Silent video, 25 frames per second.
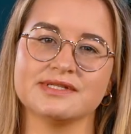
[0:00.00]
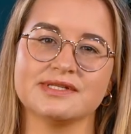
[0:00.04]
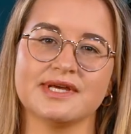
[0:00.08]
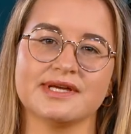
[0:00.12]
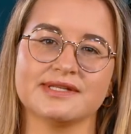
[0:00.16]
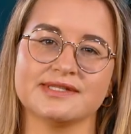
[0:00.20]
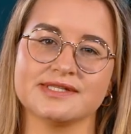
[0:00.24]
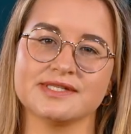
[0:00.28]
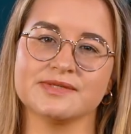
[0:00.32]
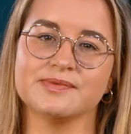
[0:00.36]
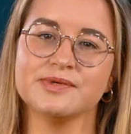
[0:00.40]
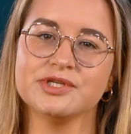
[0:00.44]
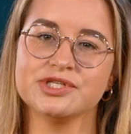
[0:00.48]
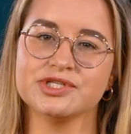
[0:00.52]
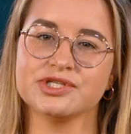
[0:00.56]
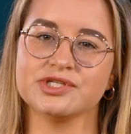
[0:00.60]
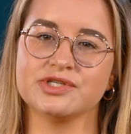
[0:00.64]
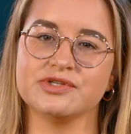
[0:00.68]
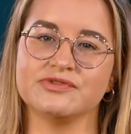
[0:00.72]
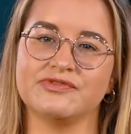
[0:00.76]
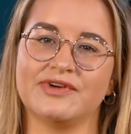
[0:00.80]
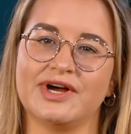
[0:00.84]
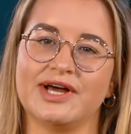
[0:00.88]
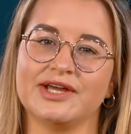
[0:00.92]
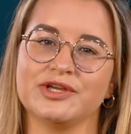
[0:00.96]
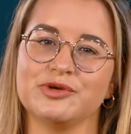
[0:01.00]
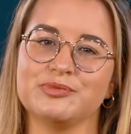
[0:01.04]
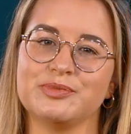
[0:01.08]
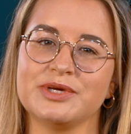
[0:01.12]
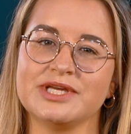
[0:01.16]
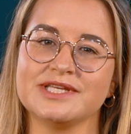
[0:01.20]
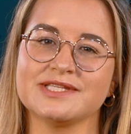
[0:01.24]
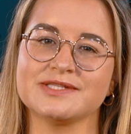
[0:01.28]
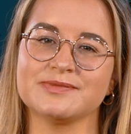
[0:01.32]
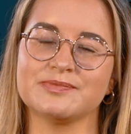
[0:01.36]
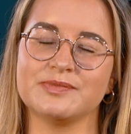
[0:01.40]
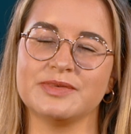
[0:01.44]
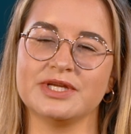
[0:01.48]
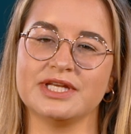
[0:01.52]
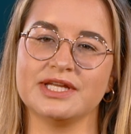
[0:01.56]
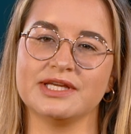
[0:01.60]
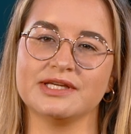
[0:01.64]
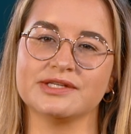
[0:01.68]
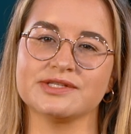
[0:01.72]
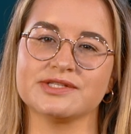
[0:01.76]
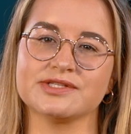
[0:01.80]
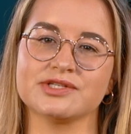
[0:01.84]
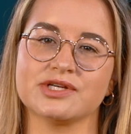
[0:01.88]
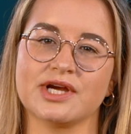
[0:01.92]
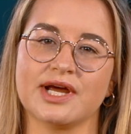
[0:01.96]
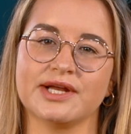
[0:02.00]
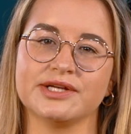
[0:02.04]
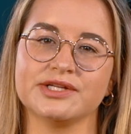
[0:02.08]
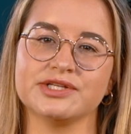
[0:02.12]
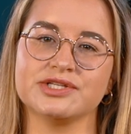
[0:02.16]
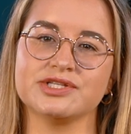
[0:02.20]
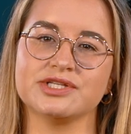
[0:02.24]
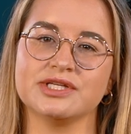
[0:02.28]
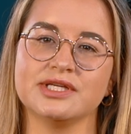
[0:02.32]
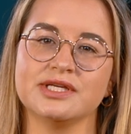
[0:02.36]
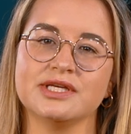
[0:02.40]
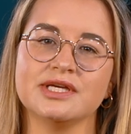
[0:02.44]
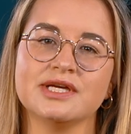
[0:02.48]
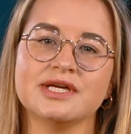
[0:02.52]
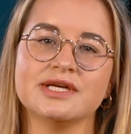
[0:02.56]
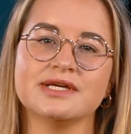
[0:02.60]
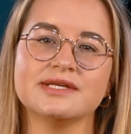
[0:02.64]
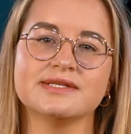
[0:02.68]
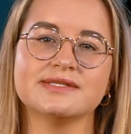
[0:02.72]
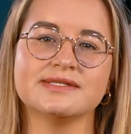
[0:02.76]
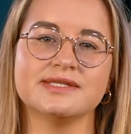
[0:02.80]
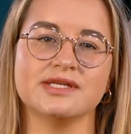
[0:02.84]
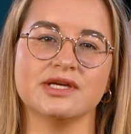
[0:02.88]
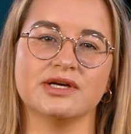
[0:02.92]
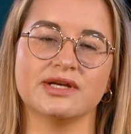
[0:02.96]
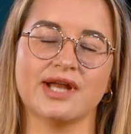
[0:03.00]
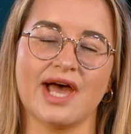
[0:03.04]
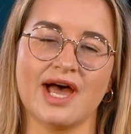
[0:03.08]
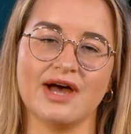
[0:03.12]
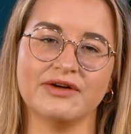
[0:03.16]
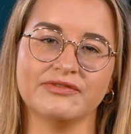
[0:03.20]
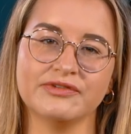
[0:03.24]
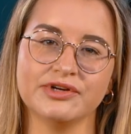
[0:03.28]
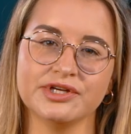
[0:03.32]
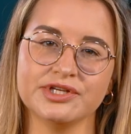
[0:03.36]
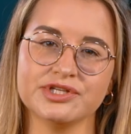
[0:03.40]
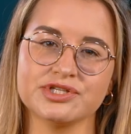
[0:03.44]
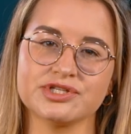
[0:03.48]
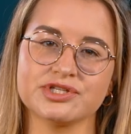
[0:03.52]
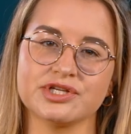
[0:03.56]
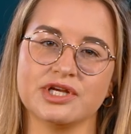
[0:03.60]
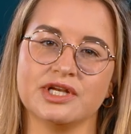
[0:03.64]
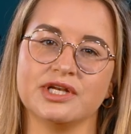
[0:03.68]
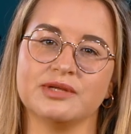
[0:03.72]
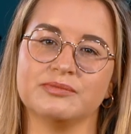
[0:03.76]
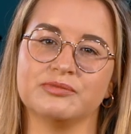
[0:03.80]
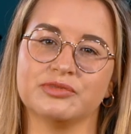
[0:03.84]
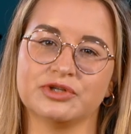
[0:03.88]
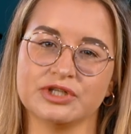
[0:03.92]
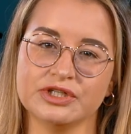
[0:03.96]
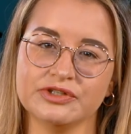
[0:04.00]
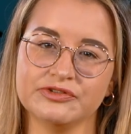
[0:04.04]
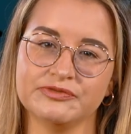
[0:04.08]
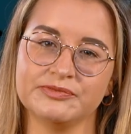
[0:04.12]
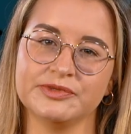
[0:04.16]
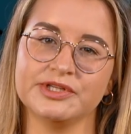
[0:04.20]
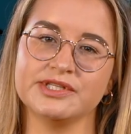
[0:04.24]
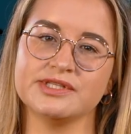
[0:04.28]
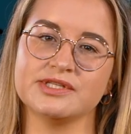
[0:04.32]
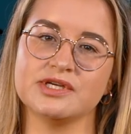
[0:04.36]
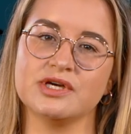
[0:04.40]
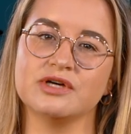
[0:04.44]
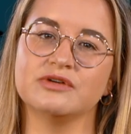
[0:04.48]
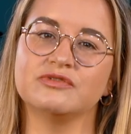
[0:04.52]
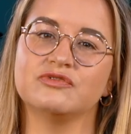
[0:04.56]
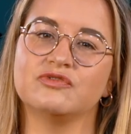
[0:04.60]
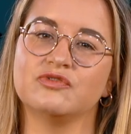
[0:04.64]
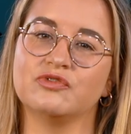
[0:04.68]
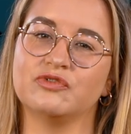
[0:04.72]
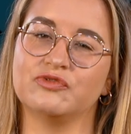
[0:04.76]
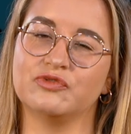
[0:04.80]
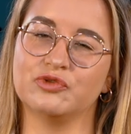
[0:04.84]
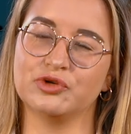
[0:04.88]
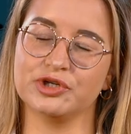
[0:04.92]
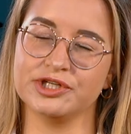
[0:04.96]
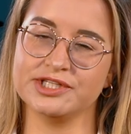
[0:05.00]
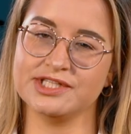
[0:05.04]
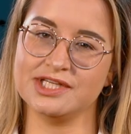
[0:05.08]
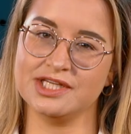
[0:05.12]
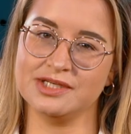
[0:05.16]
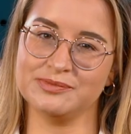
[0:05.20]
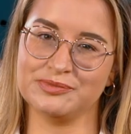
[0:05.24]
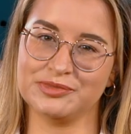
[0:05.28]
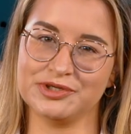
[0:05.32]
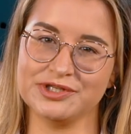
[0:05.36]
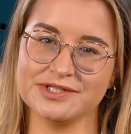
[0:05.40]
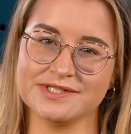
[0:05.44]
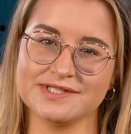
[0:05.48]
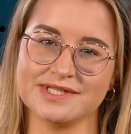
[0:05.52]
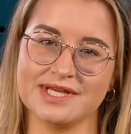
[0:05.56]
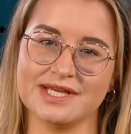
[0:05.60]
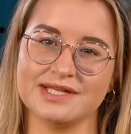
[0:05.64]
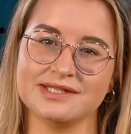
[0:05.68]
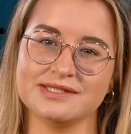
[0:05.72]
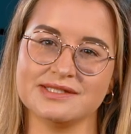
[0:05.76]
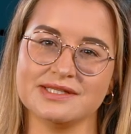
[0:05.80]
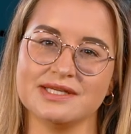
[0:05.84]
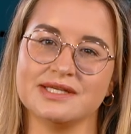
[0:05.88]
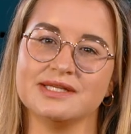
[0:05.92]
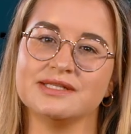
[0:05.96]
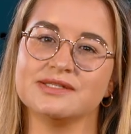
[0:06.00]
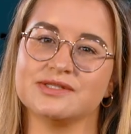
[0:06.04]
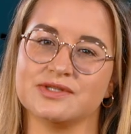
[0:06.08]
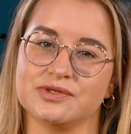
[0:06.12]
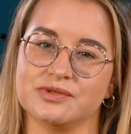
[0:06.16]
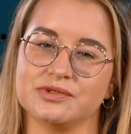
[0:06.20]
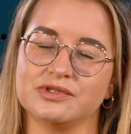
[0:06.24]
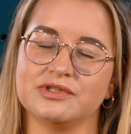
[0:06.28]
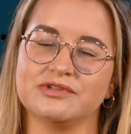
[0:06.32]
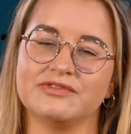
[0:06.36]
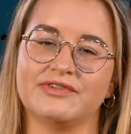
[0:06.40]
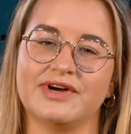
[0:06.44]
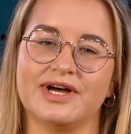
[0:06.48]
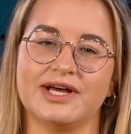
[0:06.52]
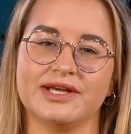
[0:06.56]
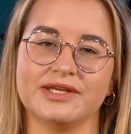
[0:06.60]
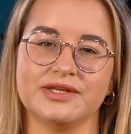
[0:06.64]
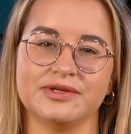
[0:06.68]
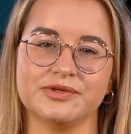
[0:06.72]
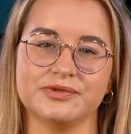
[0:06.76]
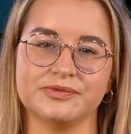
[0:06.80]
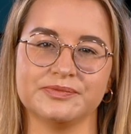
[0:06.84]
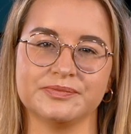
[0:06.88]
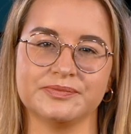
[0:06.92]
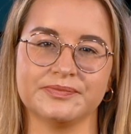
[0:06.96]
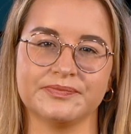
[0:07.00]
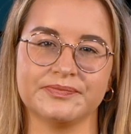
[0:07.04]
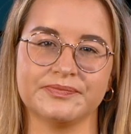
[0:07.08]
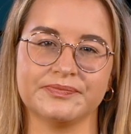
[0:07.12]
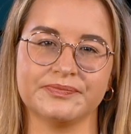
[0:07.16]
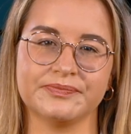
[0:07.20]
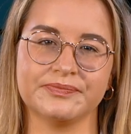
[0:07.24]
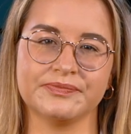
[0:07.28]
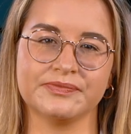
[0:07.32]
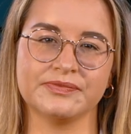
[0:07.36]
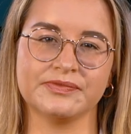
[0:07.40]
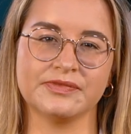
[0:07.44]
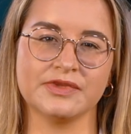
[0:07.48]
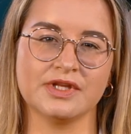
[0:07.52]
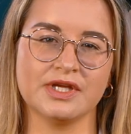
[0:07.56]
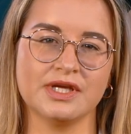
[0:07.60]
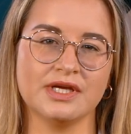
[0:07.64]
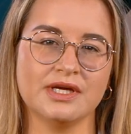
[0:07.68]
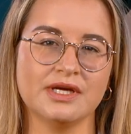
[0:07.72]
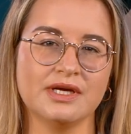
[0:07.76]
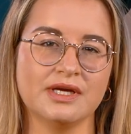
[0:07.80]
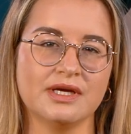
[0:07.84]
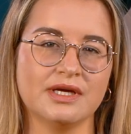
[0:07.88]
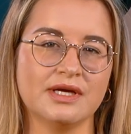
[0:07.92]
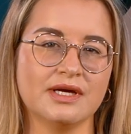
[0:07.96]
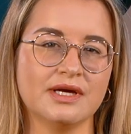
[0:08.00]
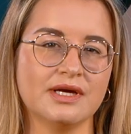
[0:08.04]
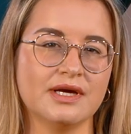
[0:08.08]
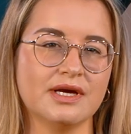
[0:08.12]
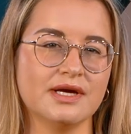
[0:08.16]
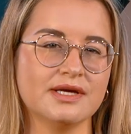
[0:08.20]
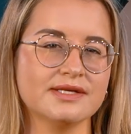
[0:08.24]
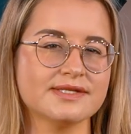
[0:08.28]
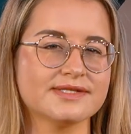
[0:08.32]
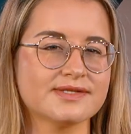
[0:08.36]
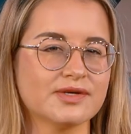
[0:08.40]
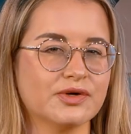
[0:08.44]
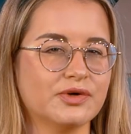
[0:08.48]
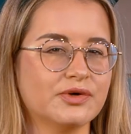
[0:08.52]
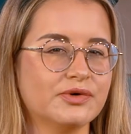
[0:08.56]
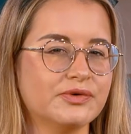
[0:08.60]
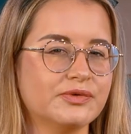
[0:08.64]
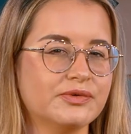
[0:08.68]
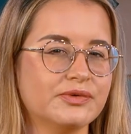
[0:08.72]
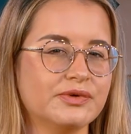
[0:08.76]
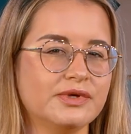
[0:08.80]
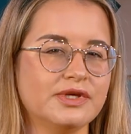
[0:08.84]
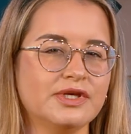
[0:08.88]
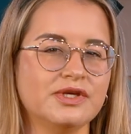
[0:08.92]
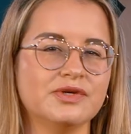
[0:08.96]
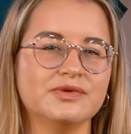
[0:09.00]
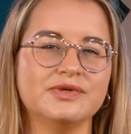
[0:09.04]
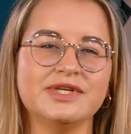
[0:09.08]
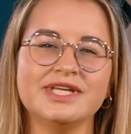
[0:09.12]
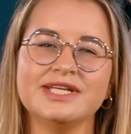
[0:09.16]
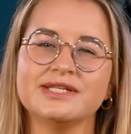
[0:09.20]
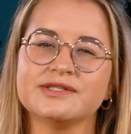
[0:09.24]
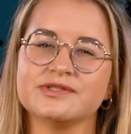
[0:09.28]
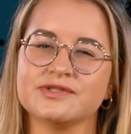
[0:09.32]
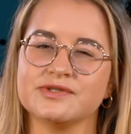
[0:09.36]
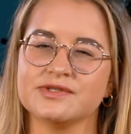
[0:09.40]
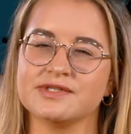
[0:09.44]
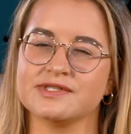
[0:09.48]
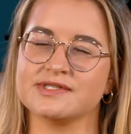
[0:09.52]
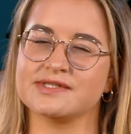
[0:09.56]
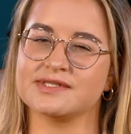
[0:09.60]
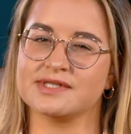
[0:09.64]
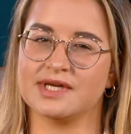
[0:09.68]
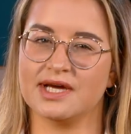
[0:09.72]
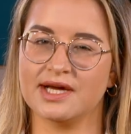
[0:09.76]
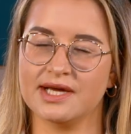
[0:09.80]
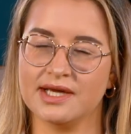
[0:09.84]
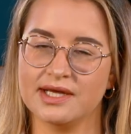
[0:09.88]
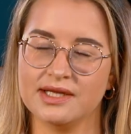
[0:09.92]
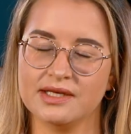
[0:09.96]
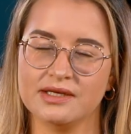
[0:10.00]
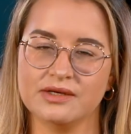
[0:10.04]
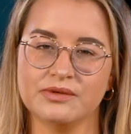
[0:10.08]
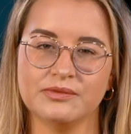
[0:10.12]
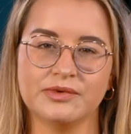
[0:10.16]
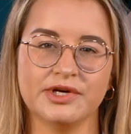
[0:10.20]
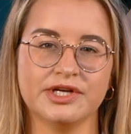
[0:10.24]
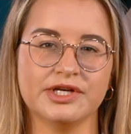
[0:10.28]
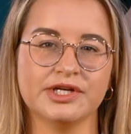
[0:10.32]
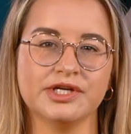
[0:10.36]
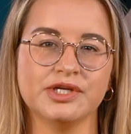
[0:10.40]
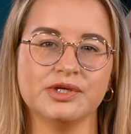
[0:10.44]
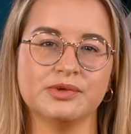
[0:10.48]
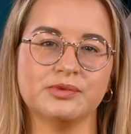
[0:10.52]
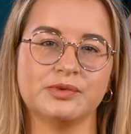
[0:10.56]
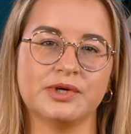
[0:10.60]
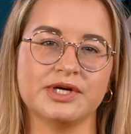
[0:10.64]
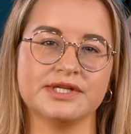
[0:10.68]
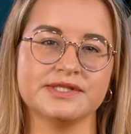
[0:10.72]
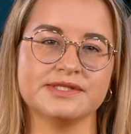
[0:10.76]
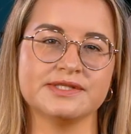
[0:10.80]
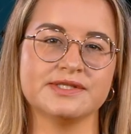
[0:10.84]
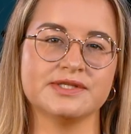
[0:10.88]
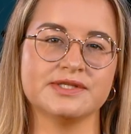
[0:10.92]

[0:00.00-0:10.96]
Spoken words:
that switch to value-based bidding strategy see on average an improvement of 14% in total value. So you need to decide whether you want